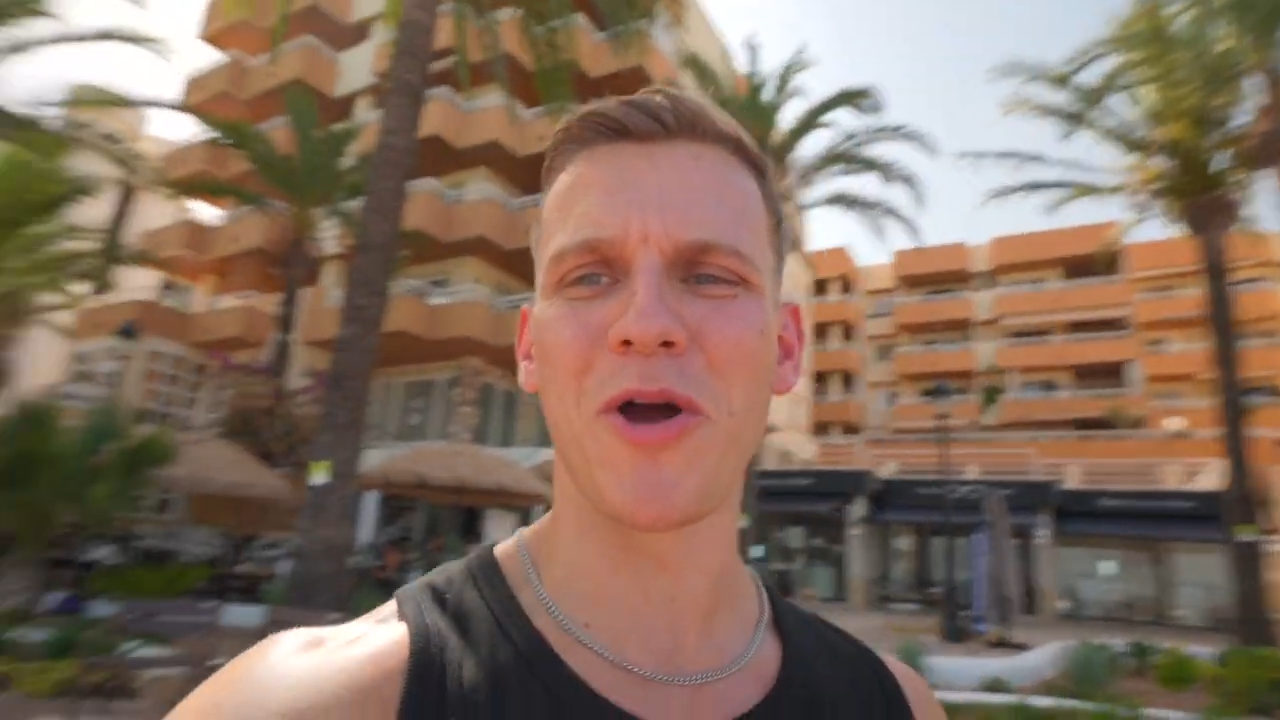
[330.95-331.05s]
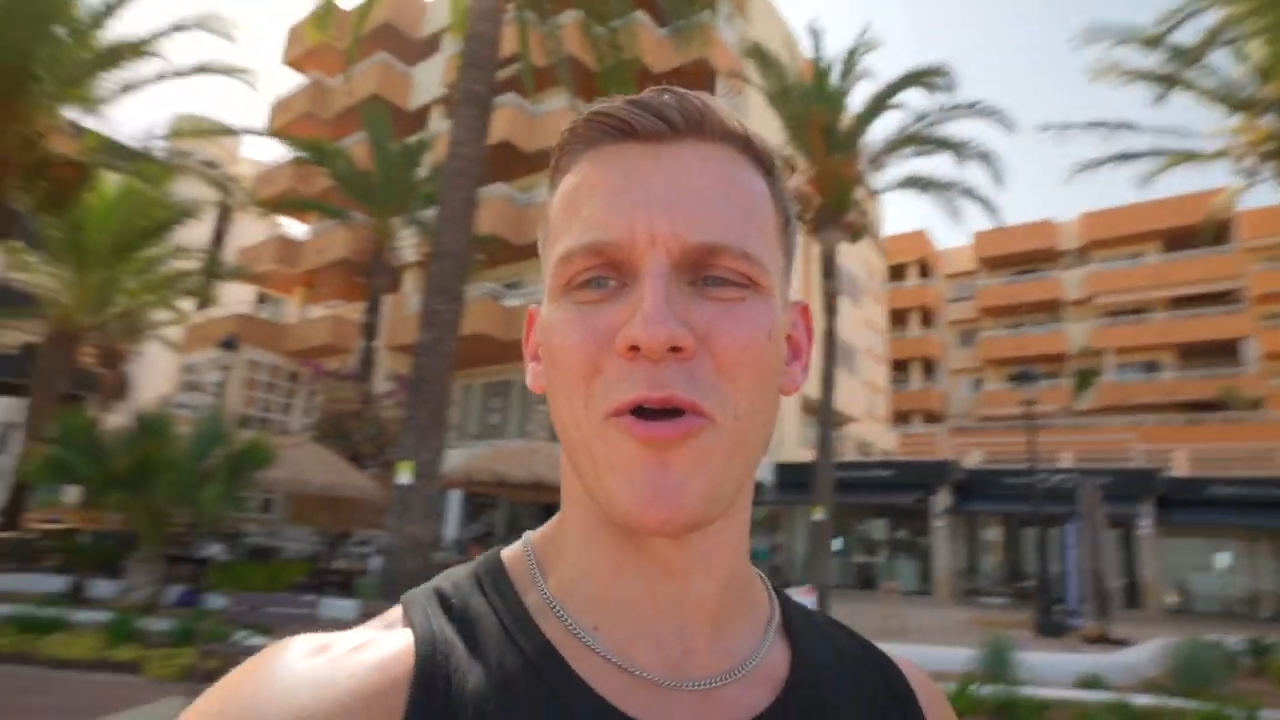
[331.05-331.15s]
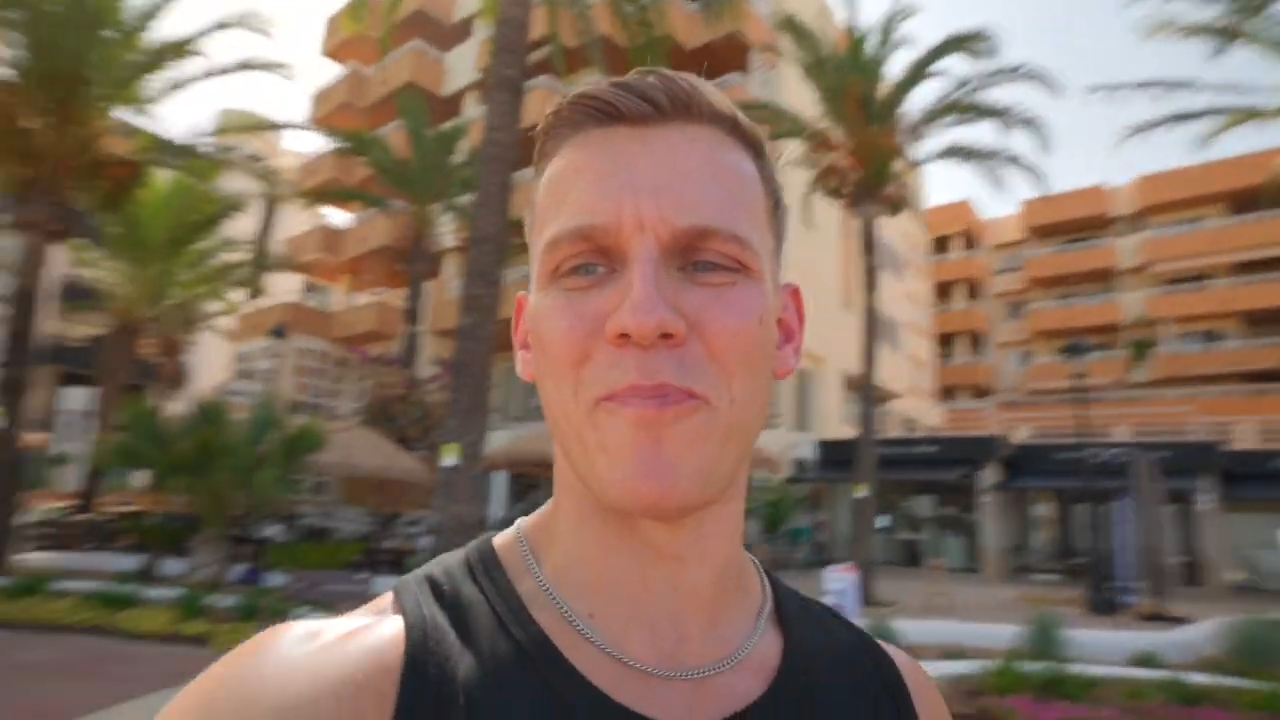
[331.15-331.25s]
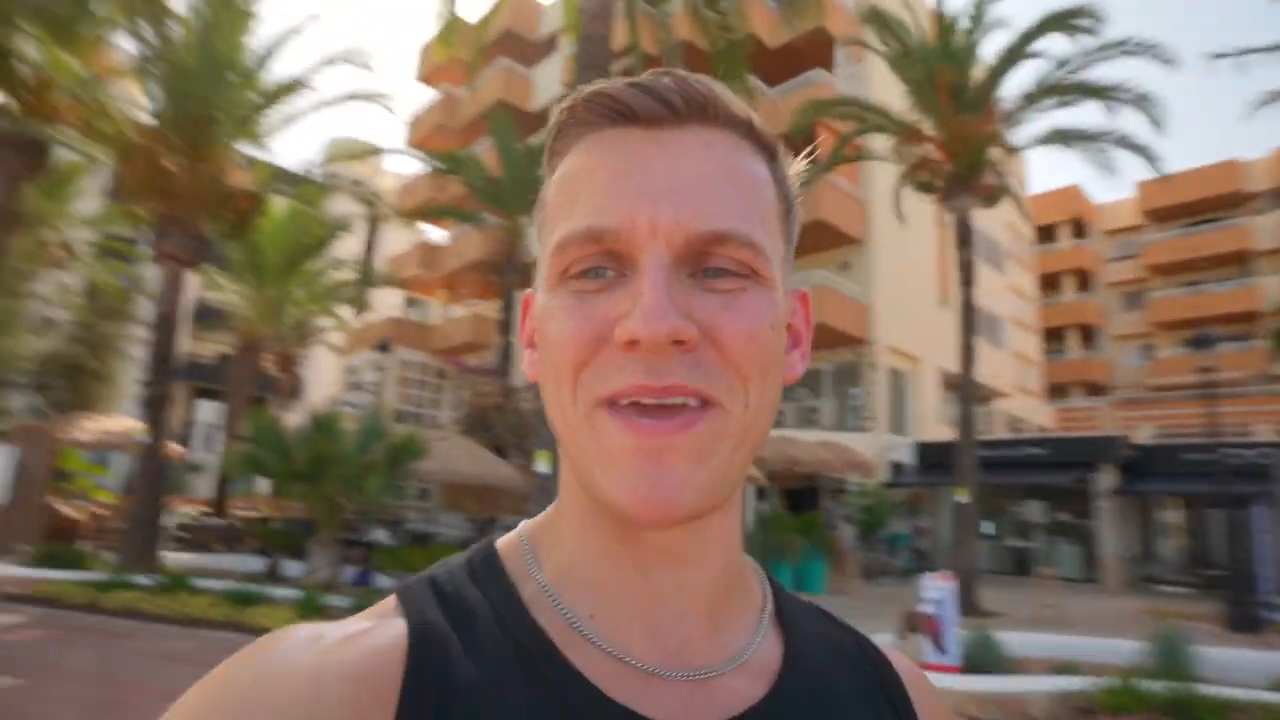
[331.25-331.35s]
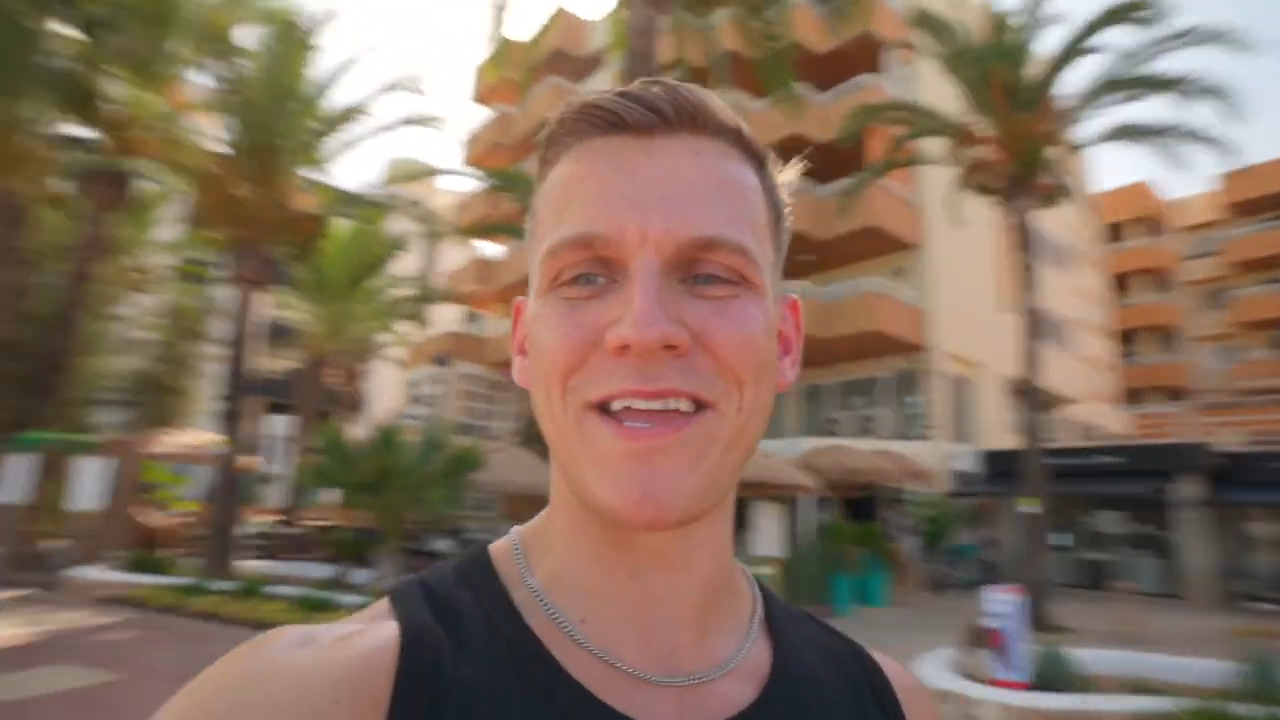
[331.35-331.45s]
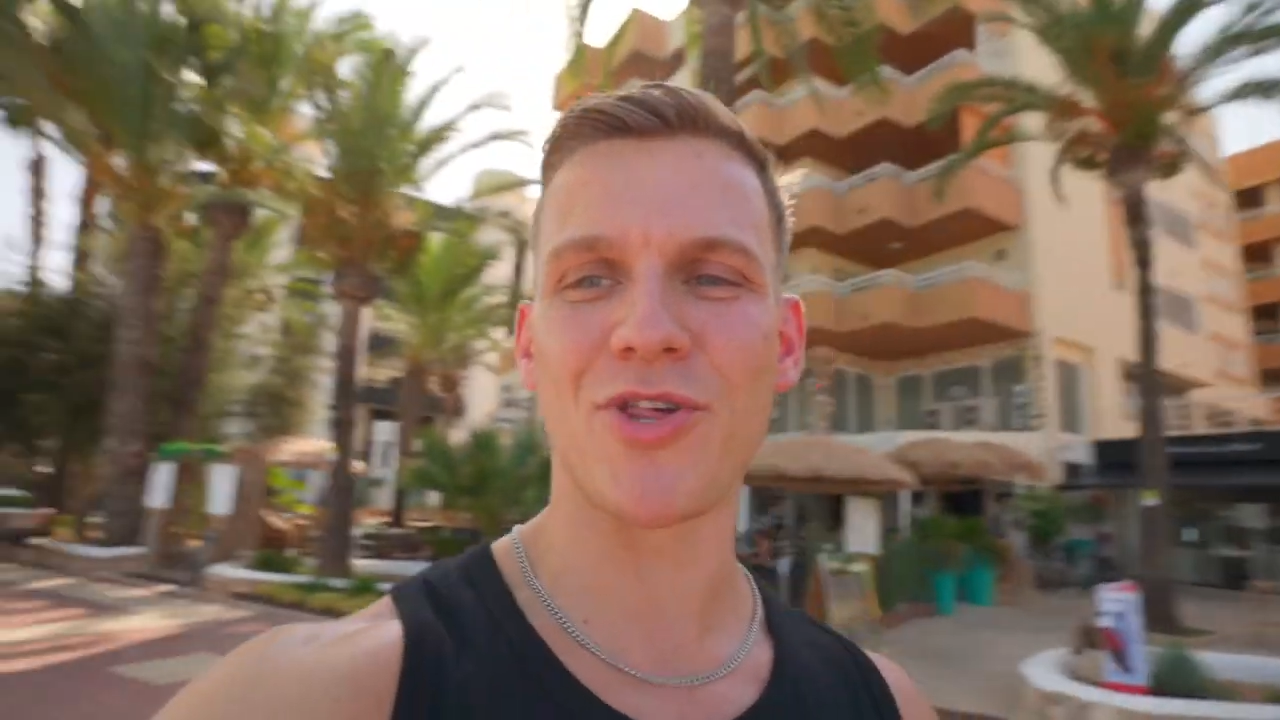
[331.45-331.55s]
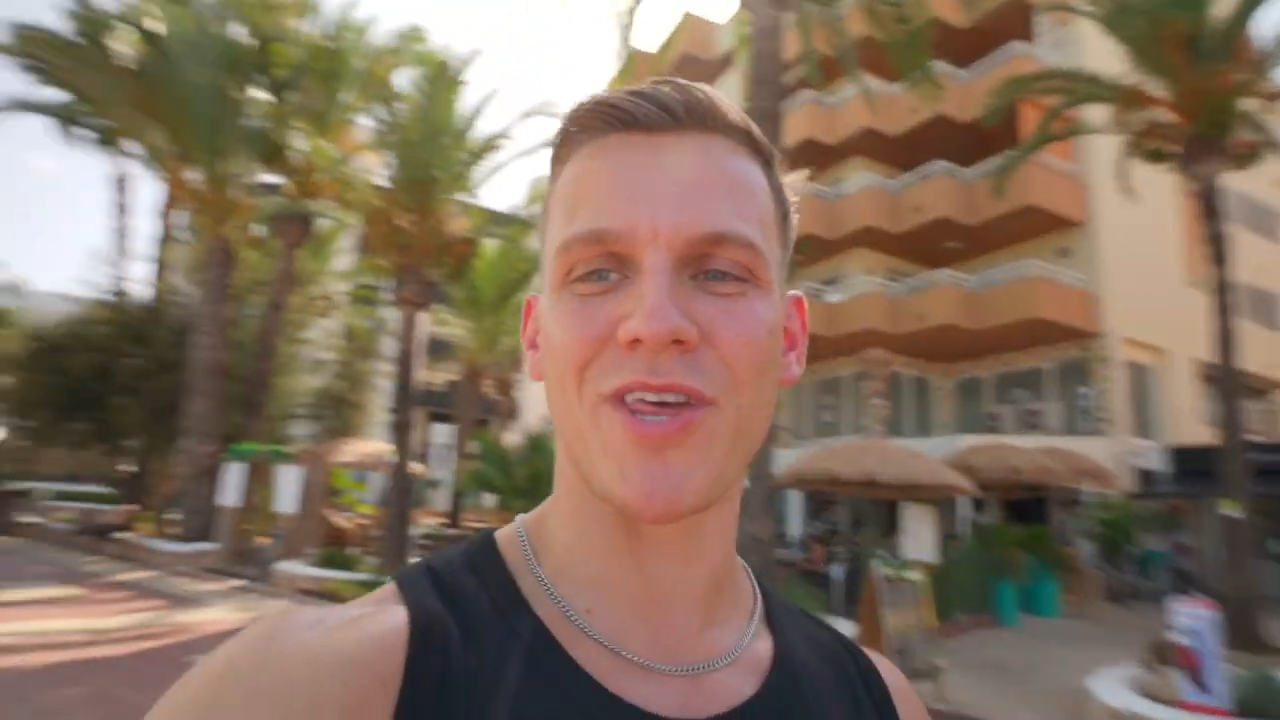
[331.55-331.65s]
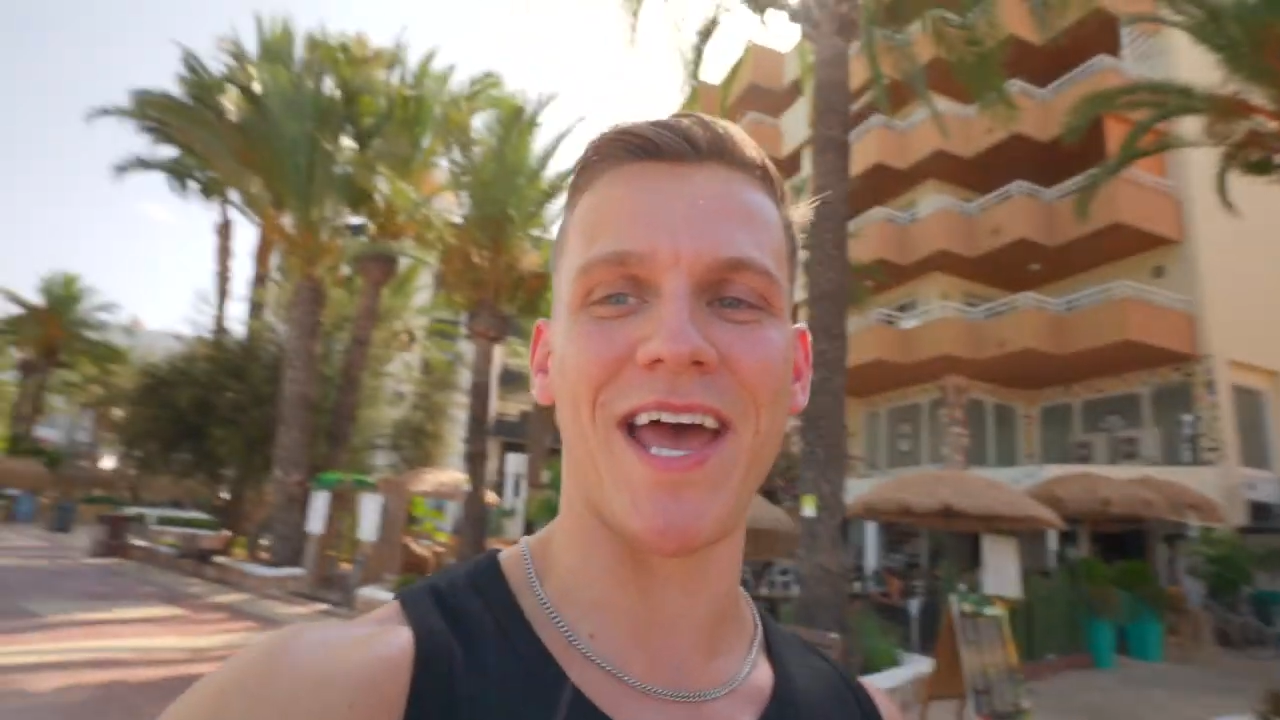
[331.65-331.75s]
or beach